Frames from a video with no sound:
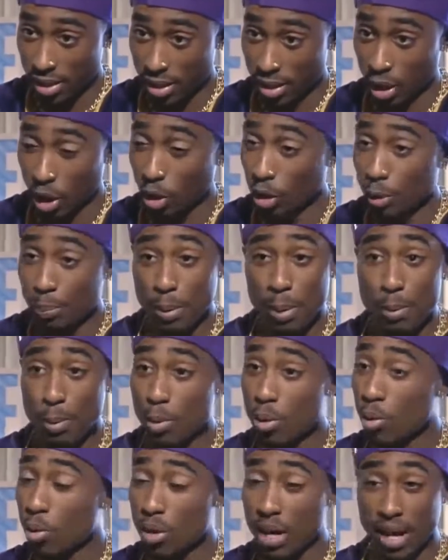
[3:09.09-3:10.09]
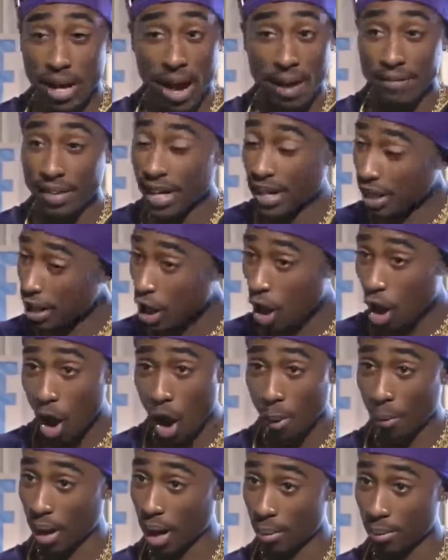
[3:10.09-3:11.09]
The only people who could have any
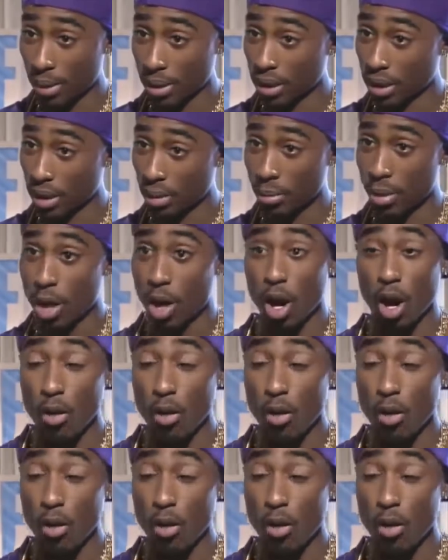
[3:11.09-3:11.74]
harm coming to them